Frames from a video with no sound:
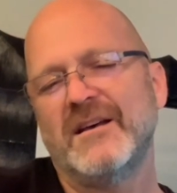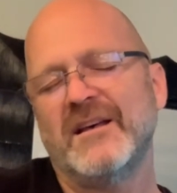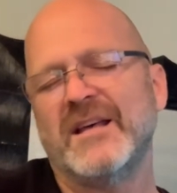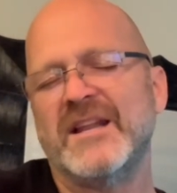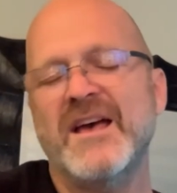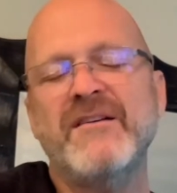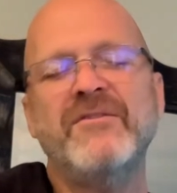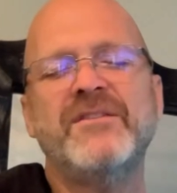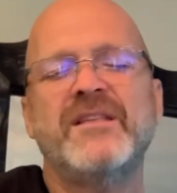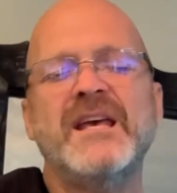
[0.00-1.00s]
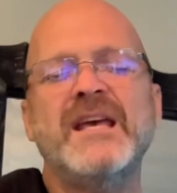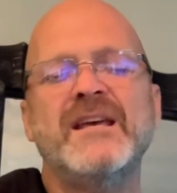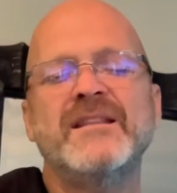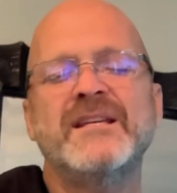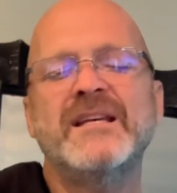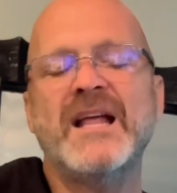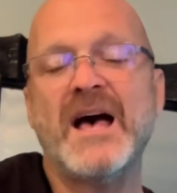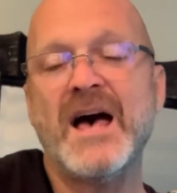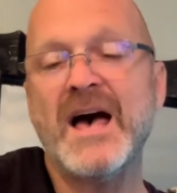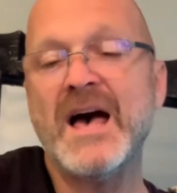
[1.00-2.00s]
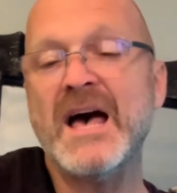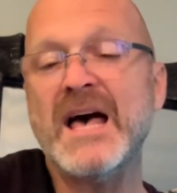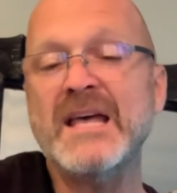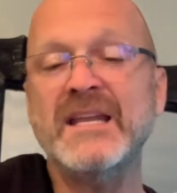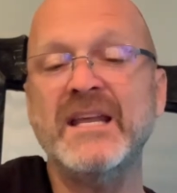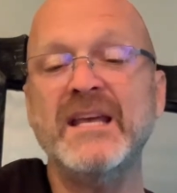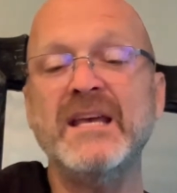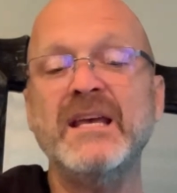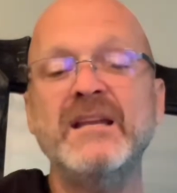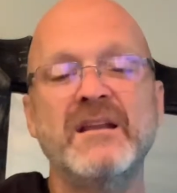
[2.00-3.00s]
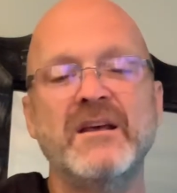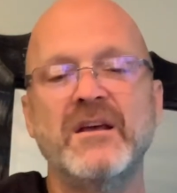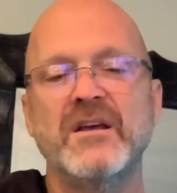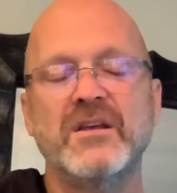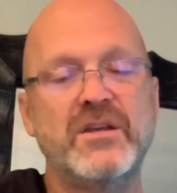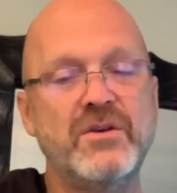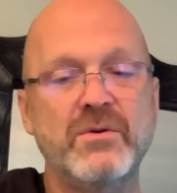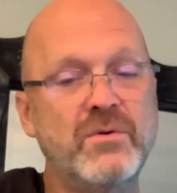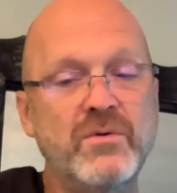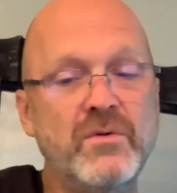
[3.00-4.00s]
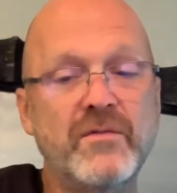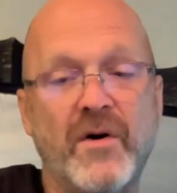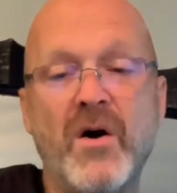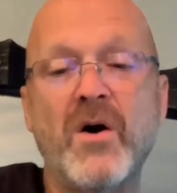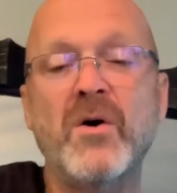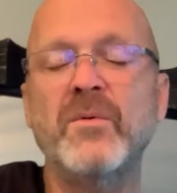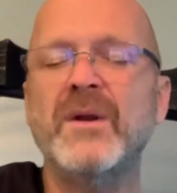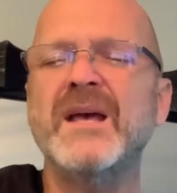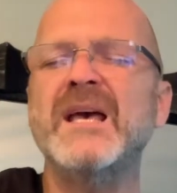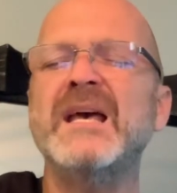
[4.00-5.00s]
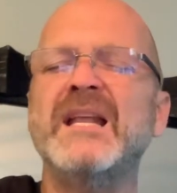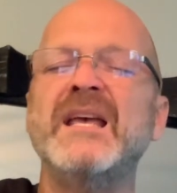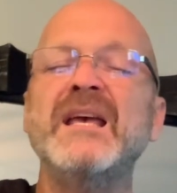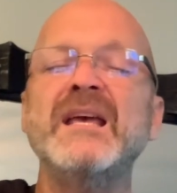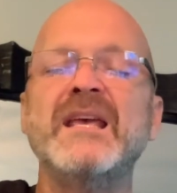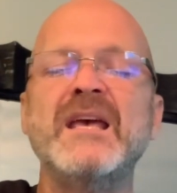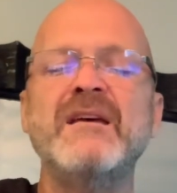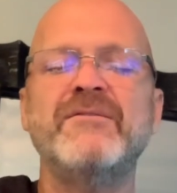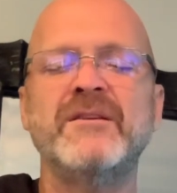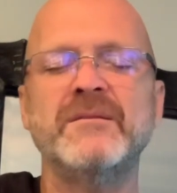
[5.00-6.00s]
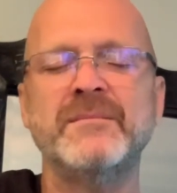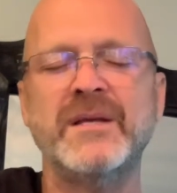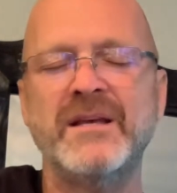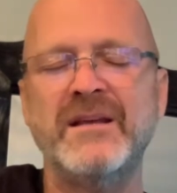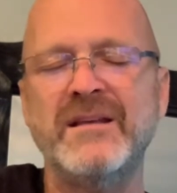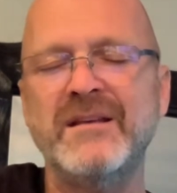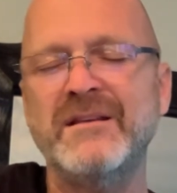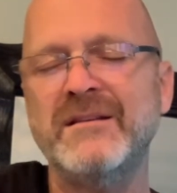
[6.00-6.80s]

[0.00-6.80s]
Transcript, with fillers: and everything that I need you've already given me.